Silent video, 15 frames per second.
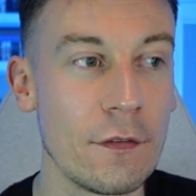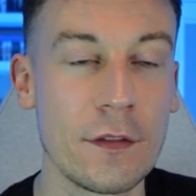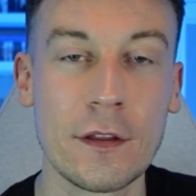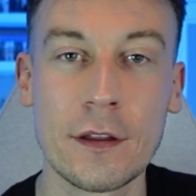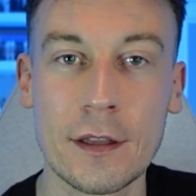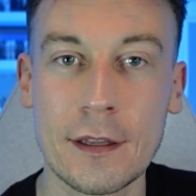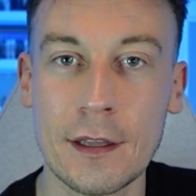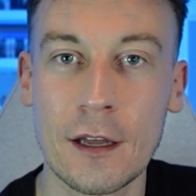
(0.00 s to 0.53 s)

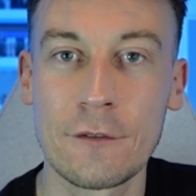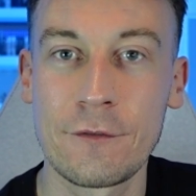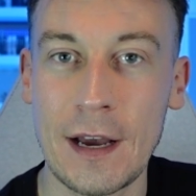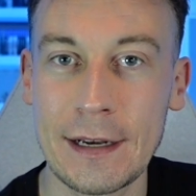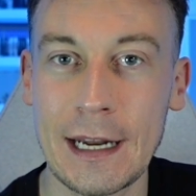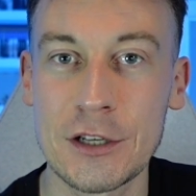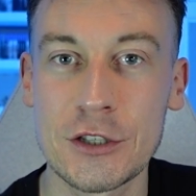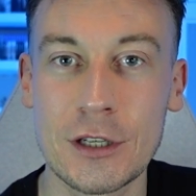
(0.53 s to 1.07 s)
the
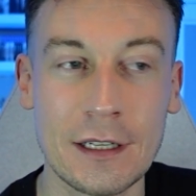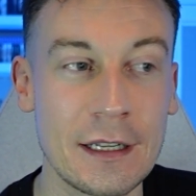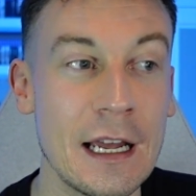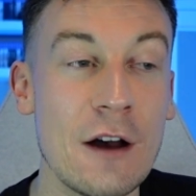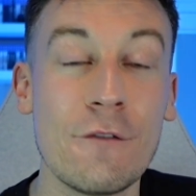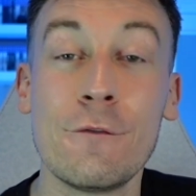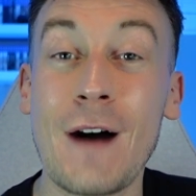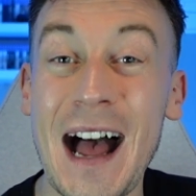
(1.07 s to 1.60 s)
financially
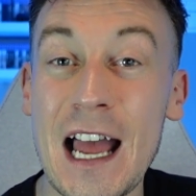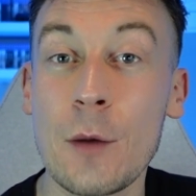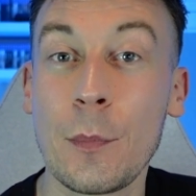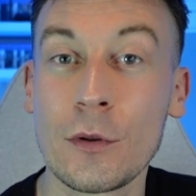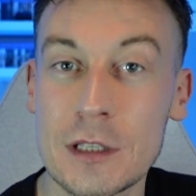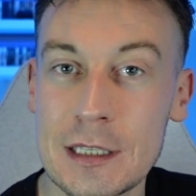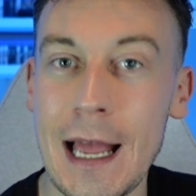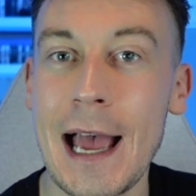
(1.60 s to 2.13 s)

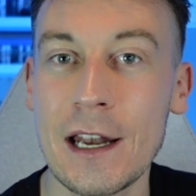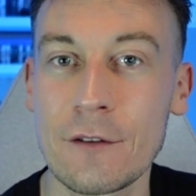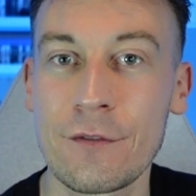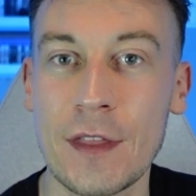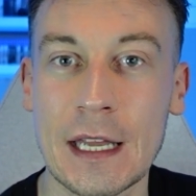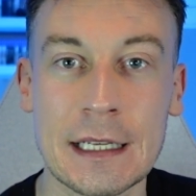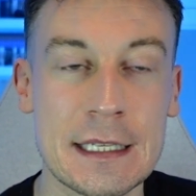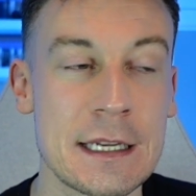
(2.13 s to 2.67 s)
viable side of
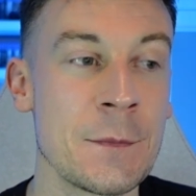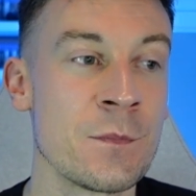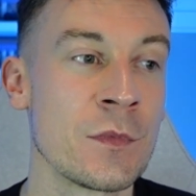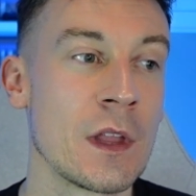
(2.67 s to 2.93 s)
things.